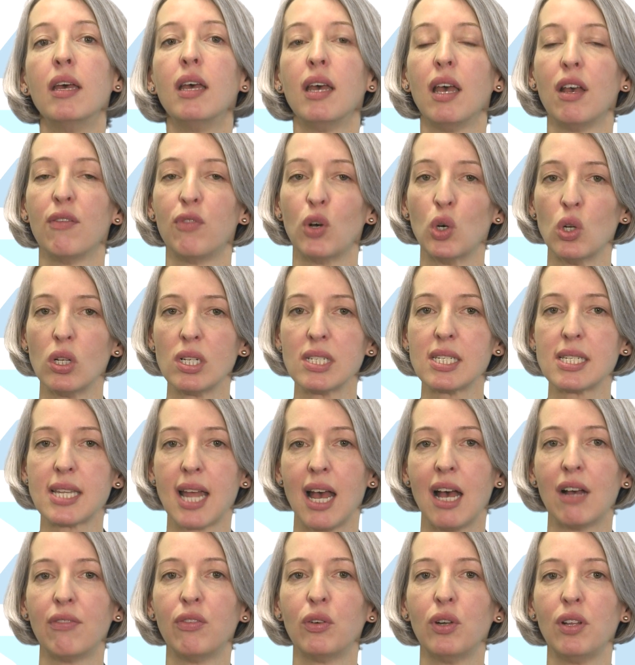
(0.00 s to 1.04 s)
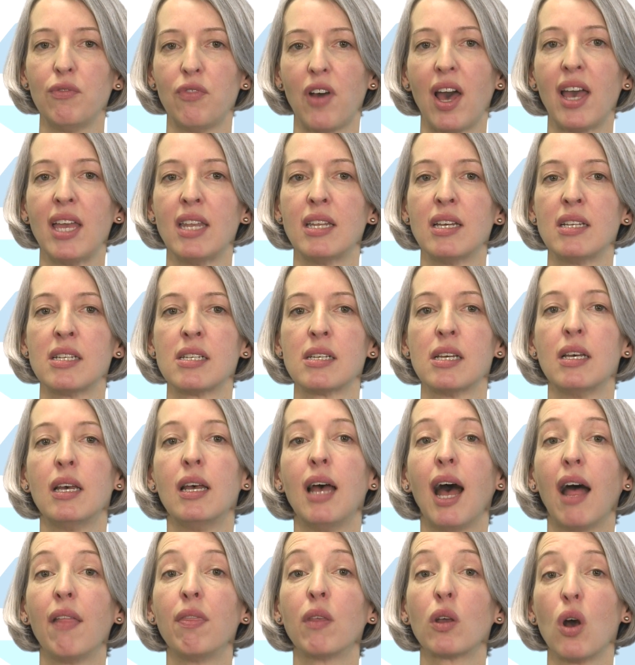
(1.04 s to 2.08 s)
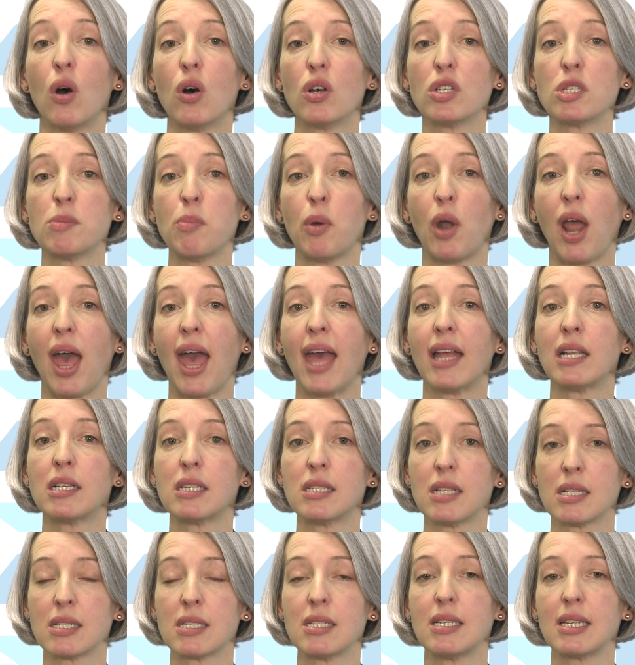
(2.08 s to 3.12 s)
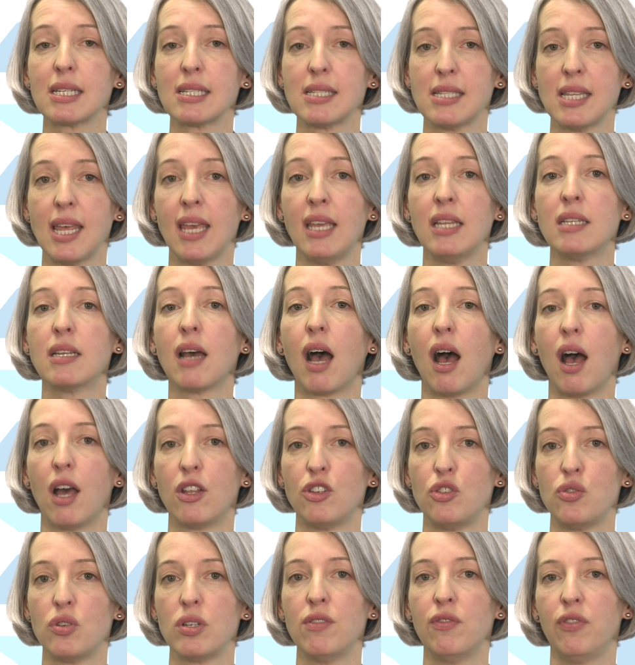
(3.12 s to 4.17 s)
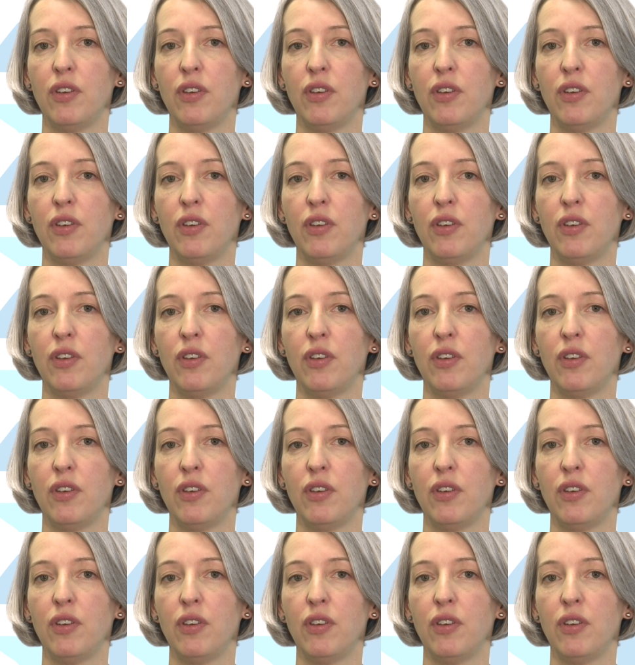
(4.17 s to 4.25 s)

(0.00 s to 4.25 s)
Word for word: if all staff are invited and the cost per head doesn't exceed one hundred and